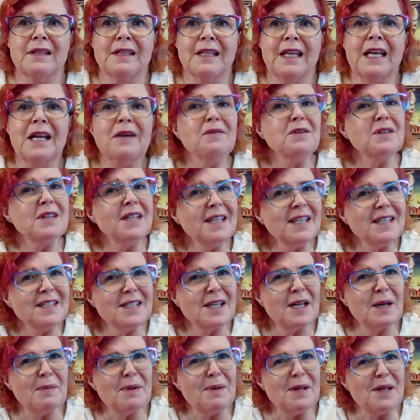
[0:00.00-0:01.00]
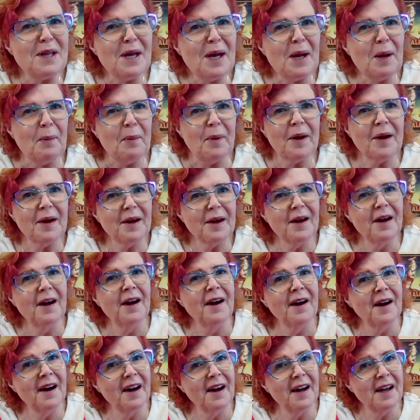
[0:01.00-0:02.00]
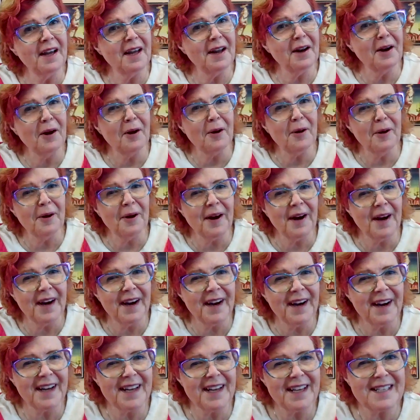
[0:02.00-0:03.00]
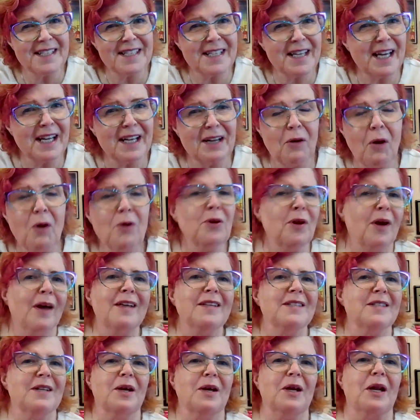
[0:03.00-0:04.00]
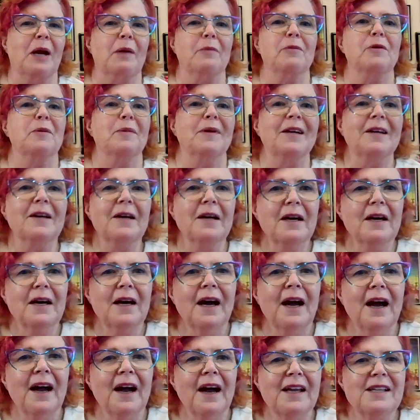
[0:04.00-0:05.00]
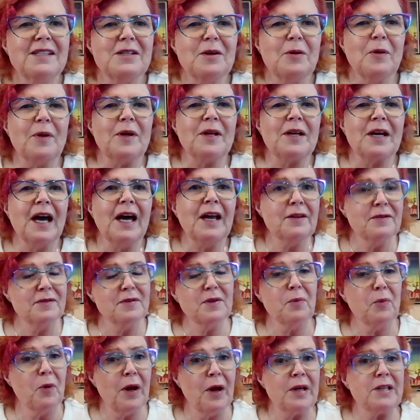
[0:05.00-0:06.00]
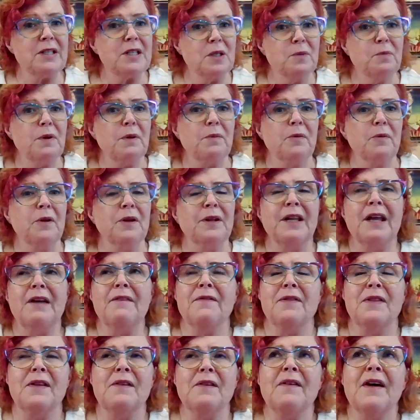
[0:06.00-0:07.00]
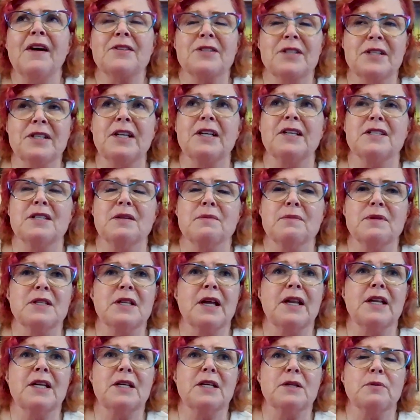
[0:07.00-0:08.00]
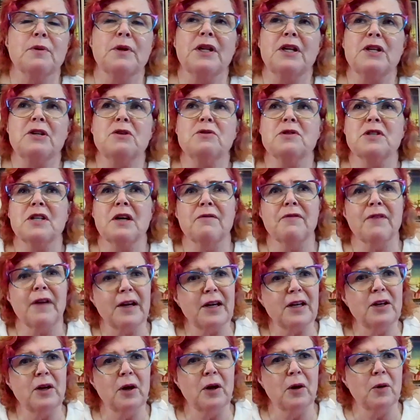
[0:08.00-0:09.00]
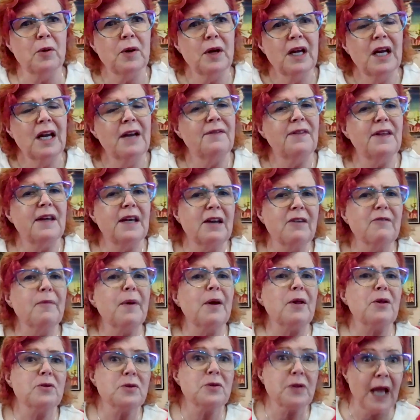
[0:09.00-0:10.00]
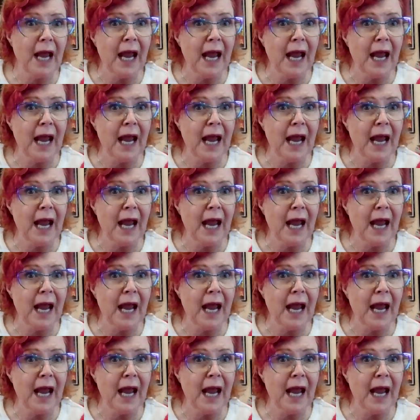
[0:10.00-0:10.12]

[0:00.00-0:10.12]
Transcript: They never think it's going to be them. You know, it's like, oh, no, that's not going to happen to me. And so it kind of surprises people. And they've actually done some studies where they do stuff like, you know, if they give mothers a